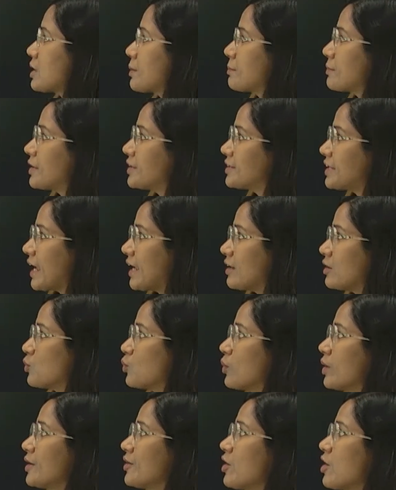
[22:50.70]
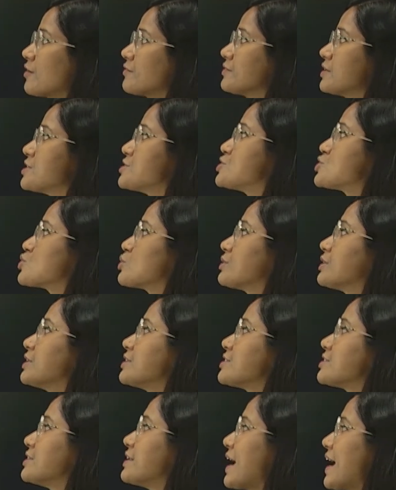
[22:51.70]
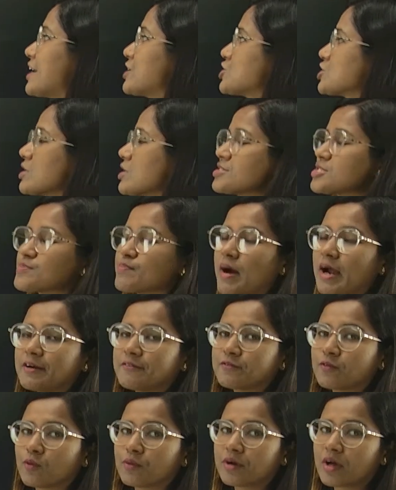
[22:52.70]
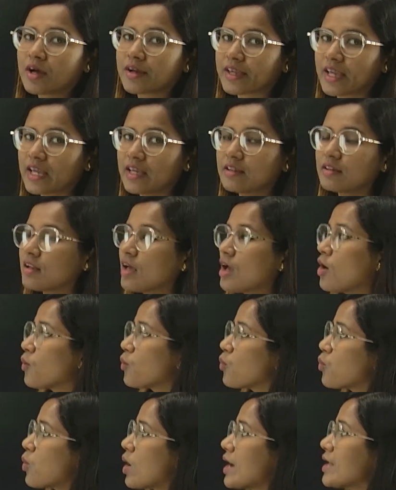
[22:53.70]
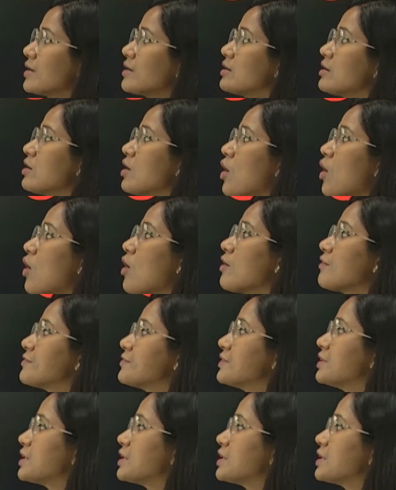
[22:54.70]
number 10. One of the student dash a smartphone. Again, one of